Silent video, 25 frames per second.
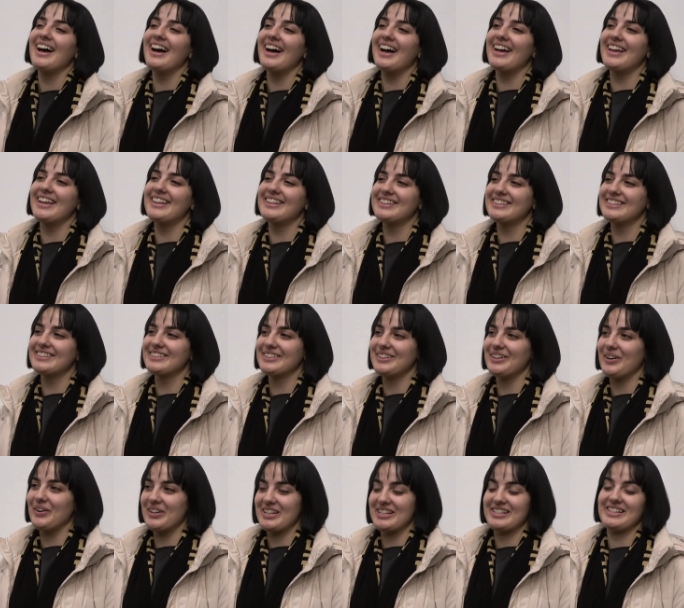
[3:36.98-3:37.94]
and
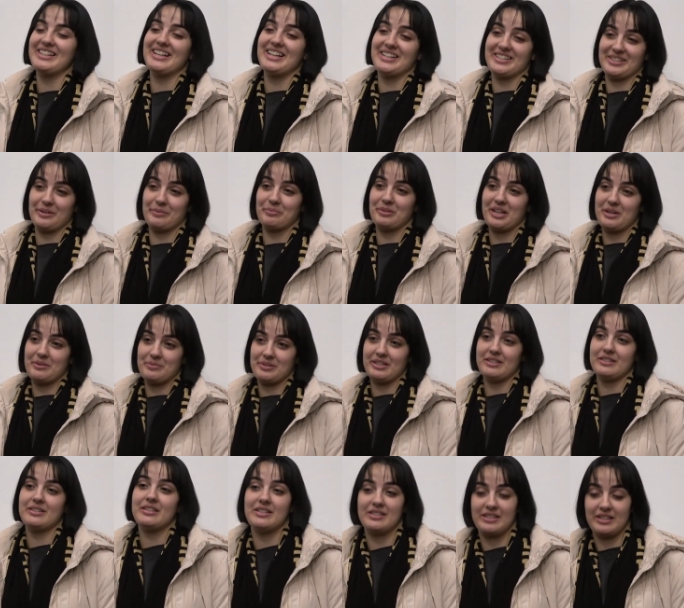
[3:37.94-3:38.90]
honestly, yes, sometimes
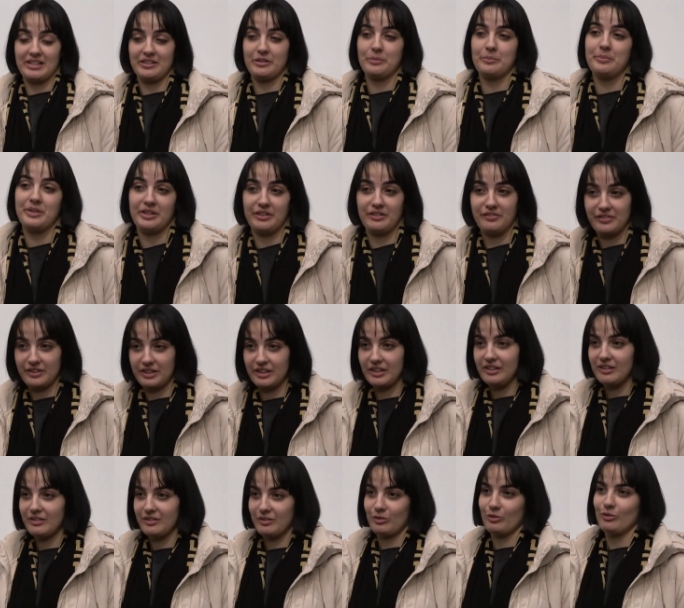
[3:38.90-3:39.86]
it is a little bit difficult